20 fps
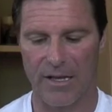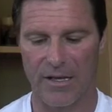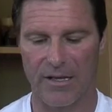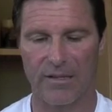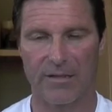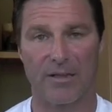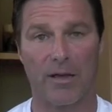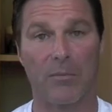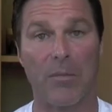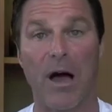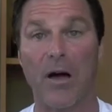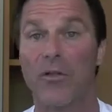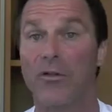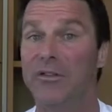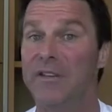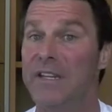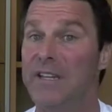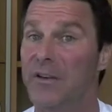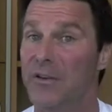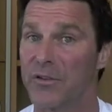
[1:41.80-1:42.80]
some other
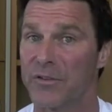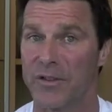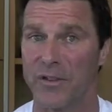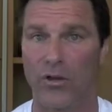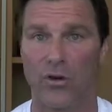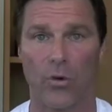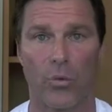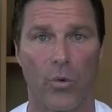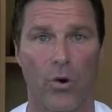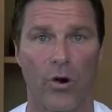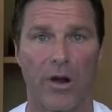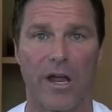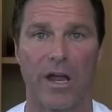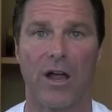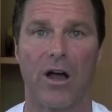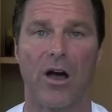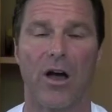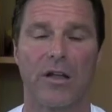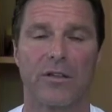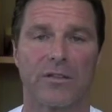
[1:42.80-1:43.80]
deals that you're
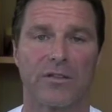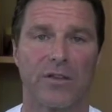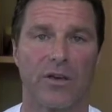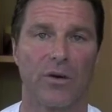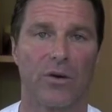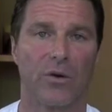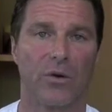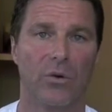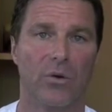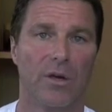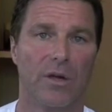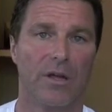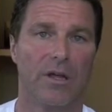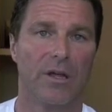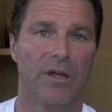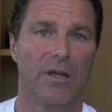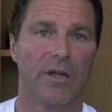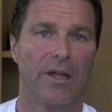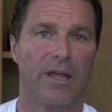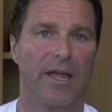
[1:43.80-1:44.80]
working on. So
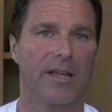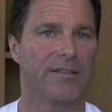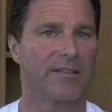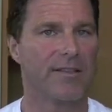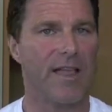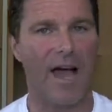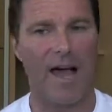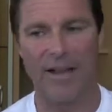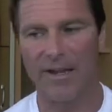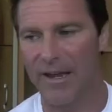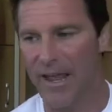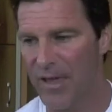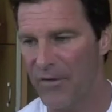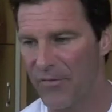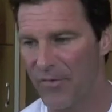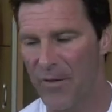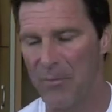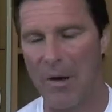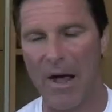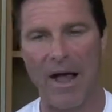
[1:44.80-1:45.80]
it's not
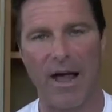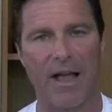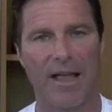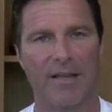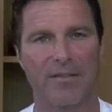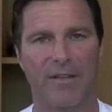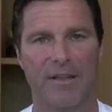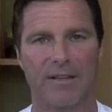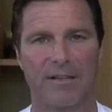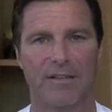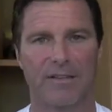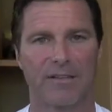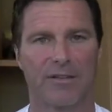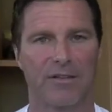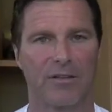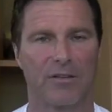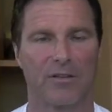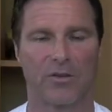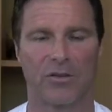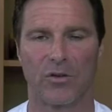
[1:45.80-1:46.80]
FMI that's
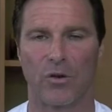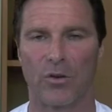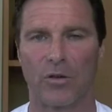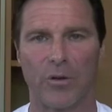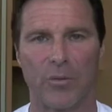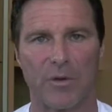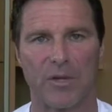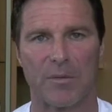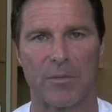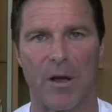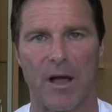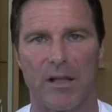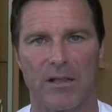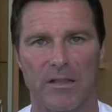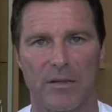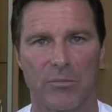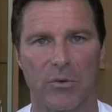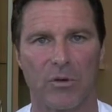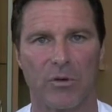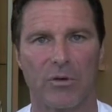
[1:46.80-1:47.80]
solely
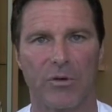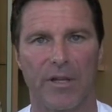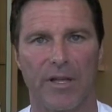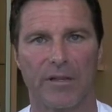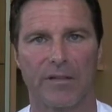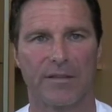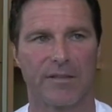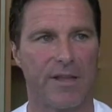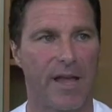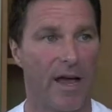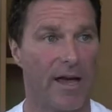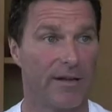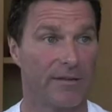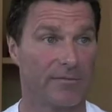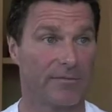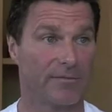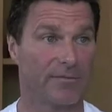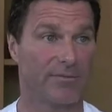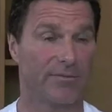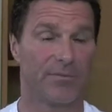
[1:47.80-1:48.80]
responsible. It's
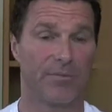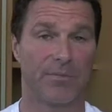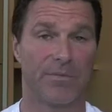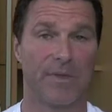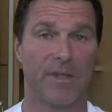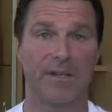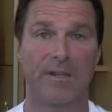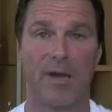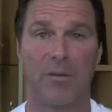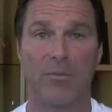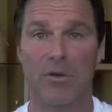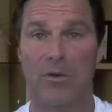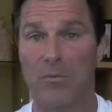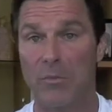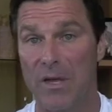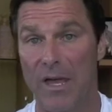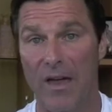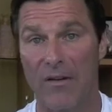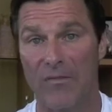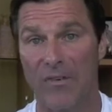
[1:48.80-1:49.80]
not the
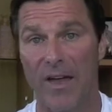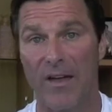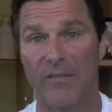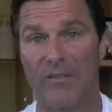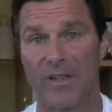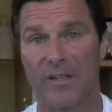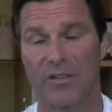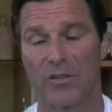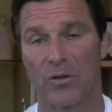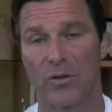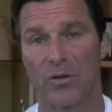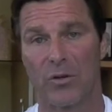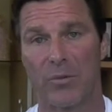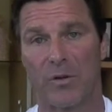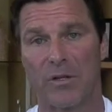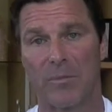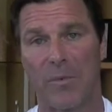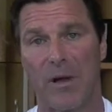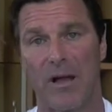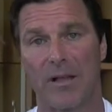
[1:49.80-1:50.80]
WBFF that's solely
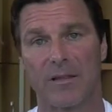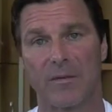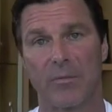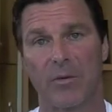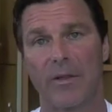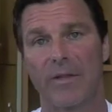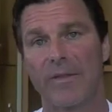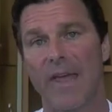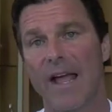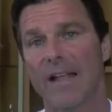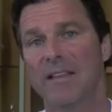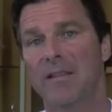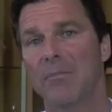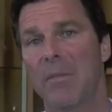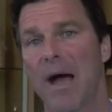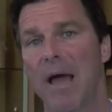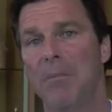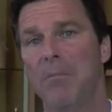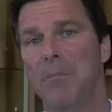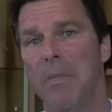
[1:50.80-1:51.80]
responsible. And that's
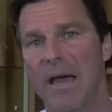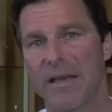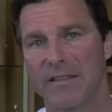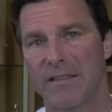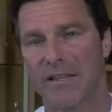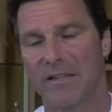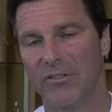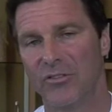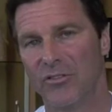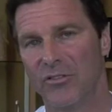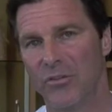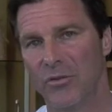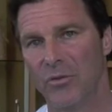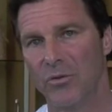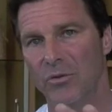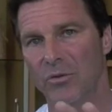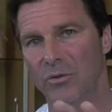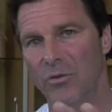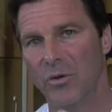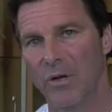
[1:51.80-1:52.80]
my message
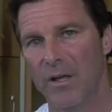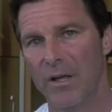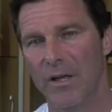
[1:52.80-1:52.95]
to